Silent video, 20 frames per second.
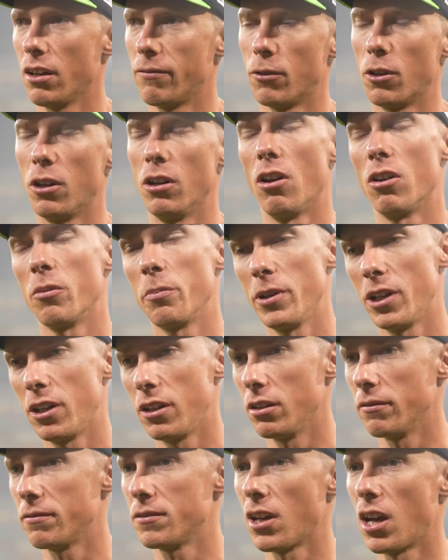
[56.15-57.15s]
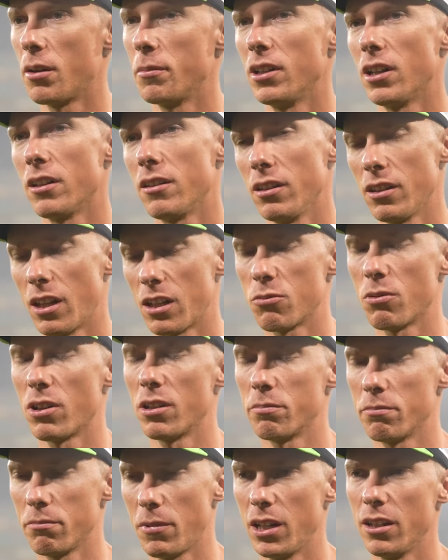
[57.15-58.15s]
for a long period of time, and I think that's
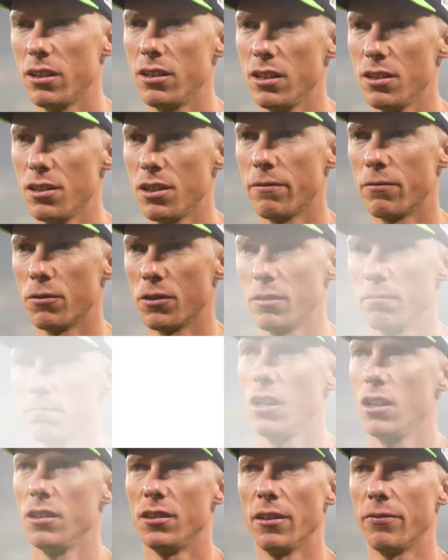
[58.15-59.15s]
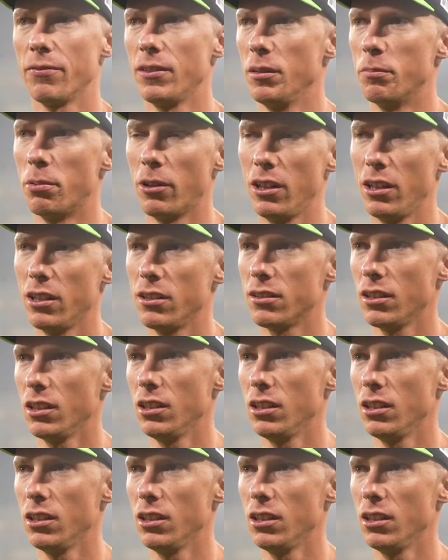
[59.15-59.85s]
what made it easier for them. Definitely brilliant